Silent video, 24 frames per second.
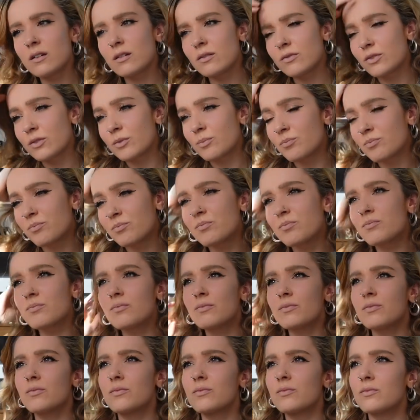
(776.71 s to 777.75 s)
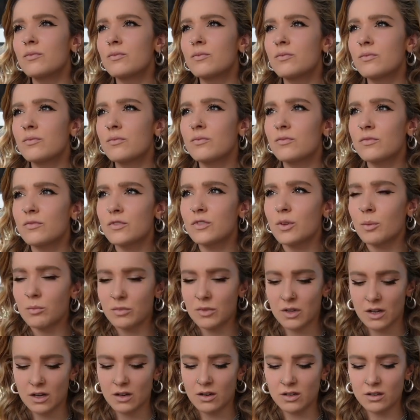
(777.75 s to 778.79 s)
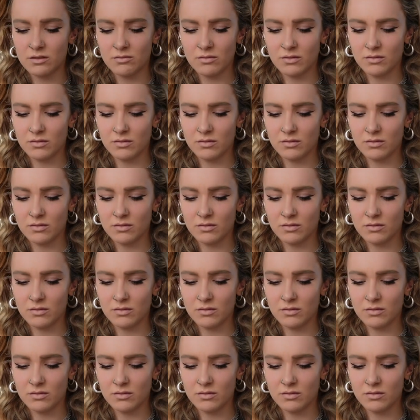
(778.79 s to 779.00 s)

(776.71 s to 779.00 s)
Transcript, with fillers: for something that I